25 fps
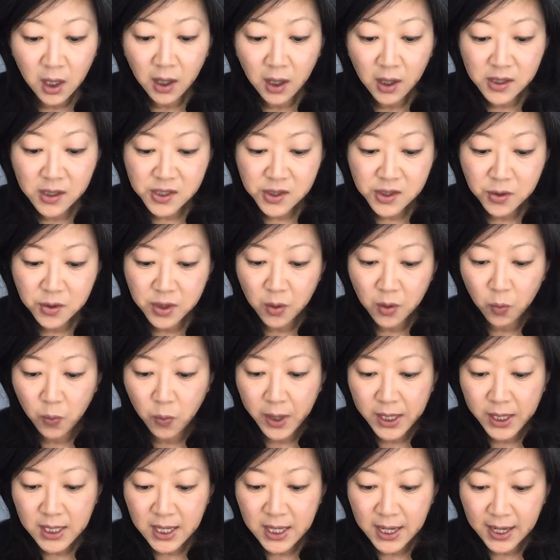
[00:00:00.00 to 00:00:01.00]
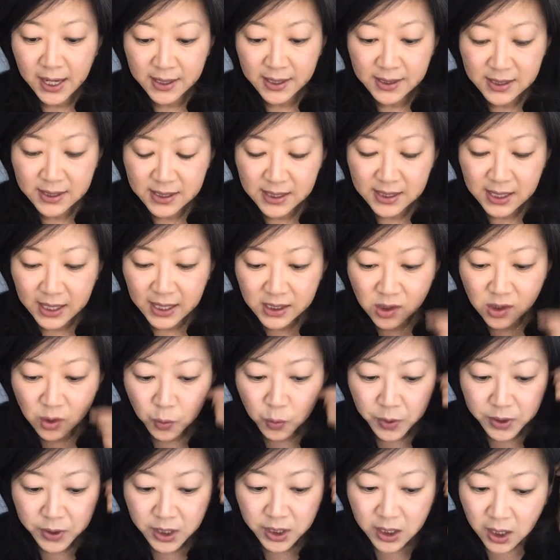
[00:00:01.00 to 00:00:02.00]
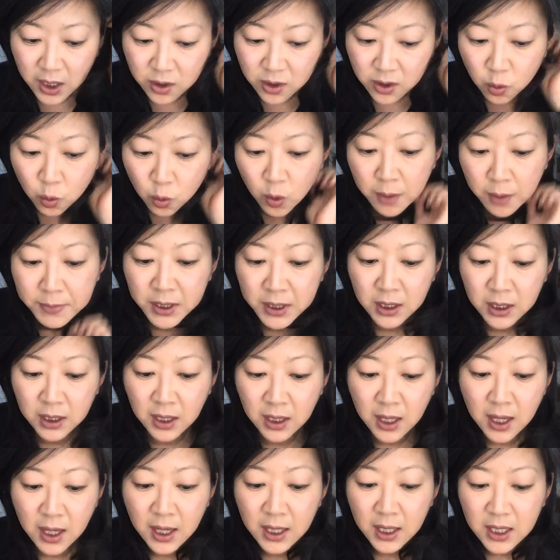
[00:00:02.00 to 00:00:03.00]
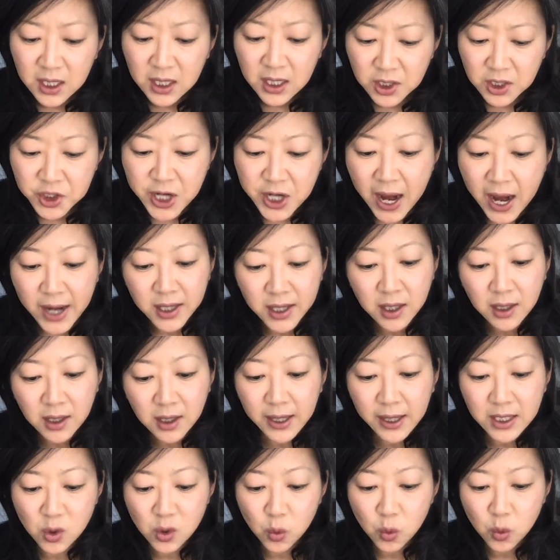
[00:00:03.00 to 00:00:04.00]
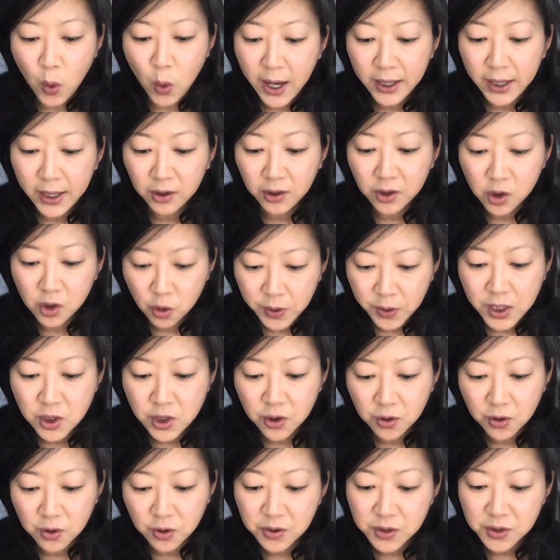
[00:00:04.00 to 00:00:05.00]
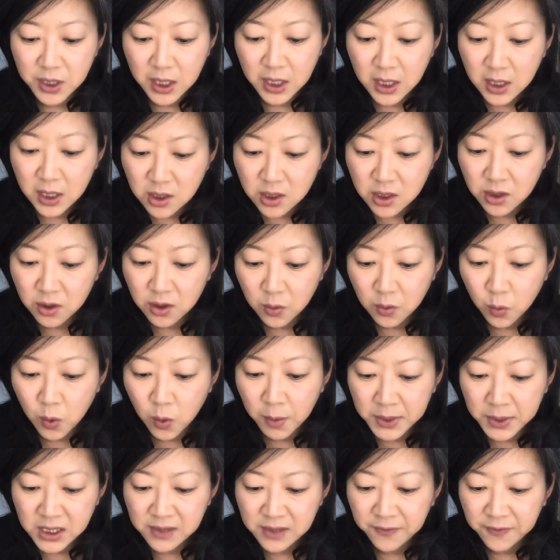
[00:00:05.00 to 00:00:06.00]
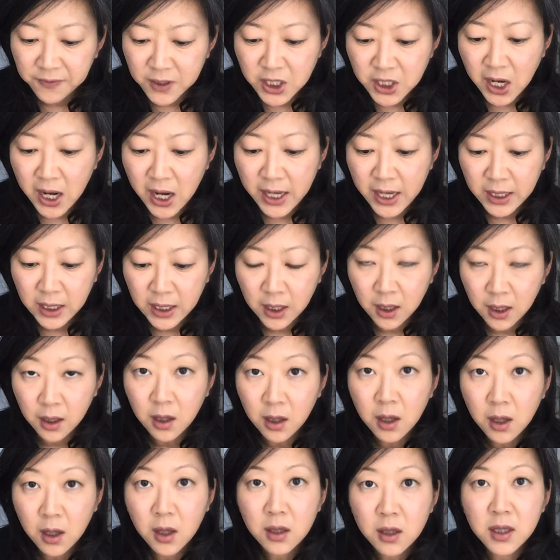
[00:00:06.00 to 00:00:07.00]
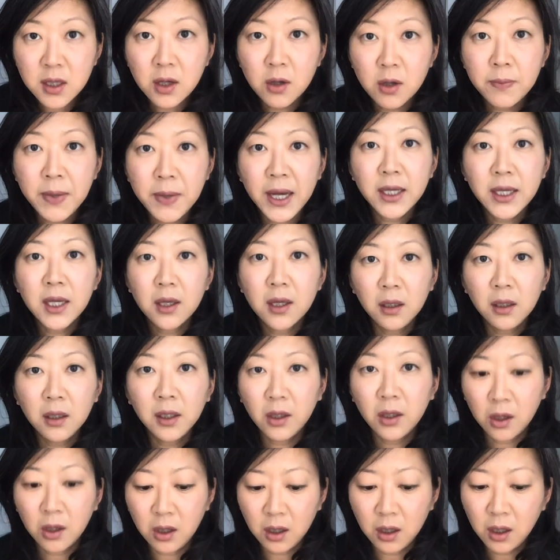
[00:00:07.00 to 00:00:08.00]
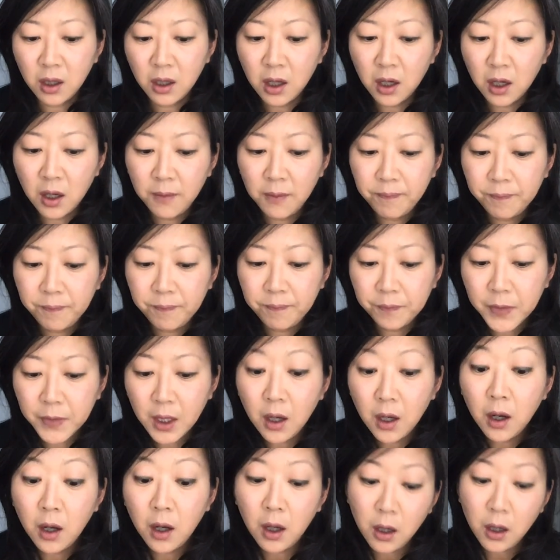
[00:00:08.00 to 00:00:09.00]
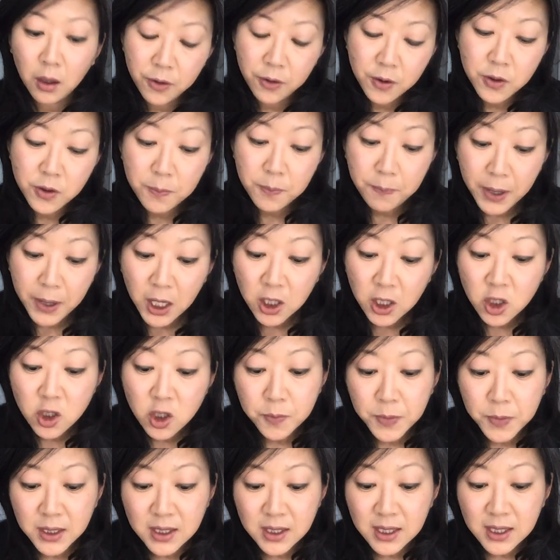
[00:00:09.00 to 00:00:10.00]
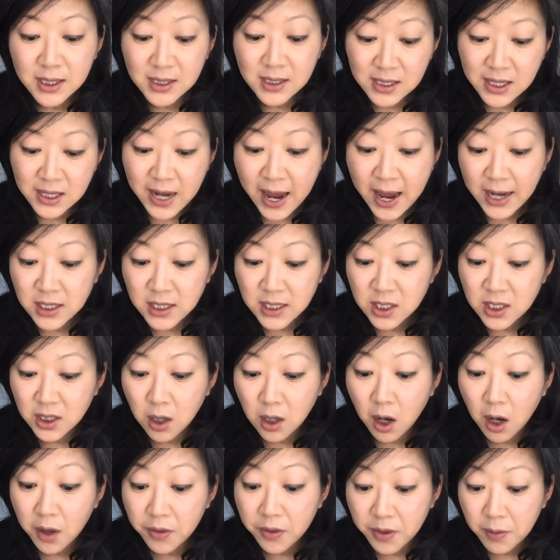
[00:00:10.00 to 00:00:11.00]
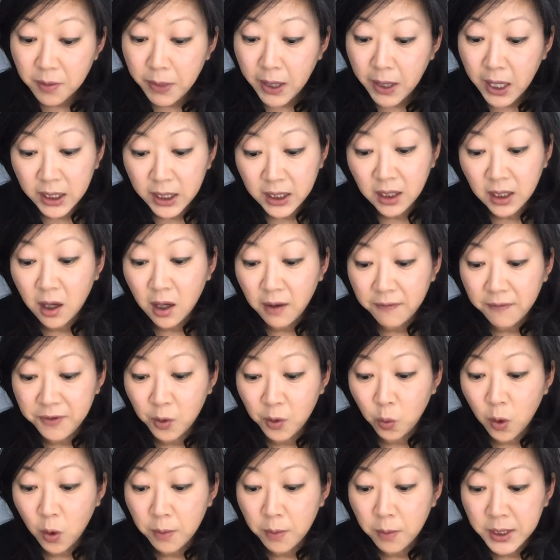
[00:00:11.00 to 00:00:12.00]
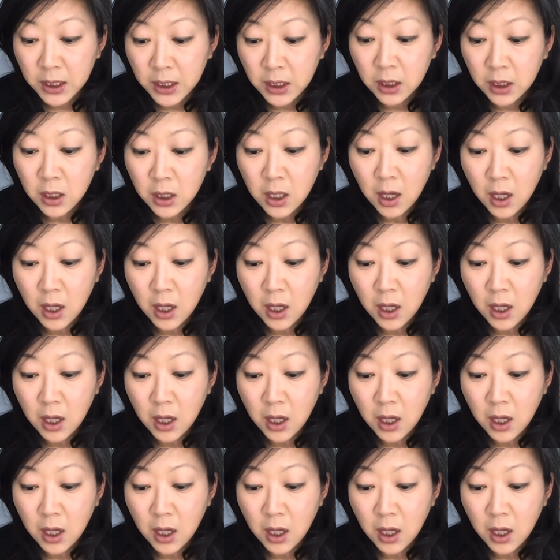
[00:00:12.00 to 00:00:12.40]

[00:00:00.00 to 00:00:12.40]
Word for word: so that when he has sex with another woman, he ejaculates wild creatures into the woman's vagina, thereby killing her. Although the punishment is enacted on the body of the woman,